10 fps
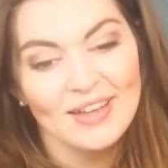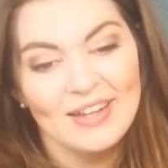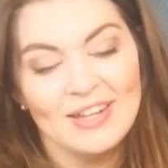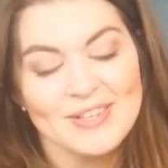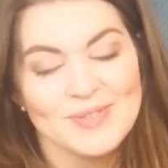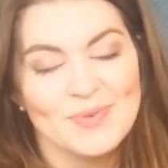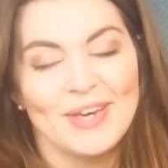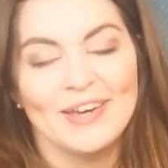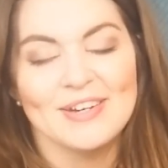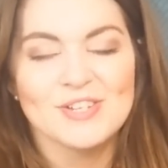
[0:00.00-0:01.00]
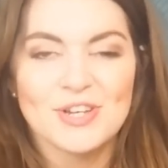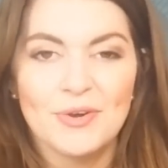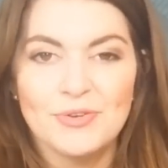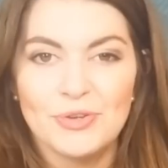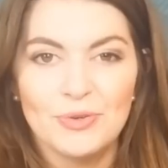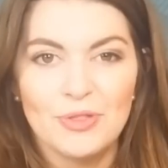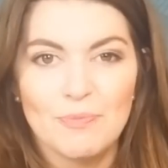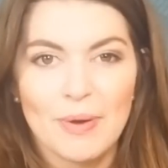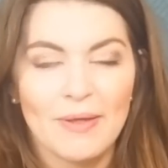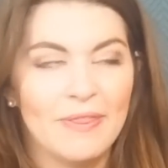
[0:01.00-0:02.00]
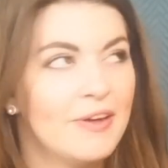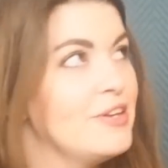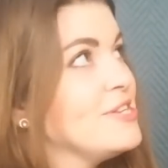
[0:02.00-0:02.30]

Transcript: Last week I showed you the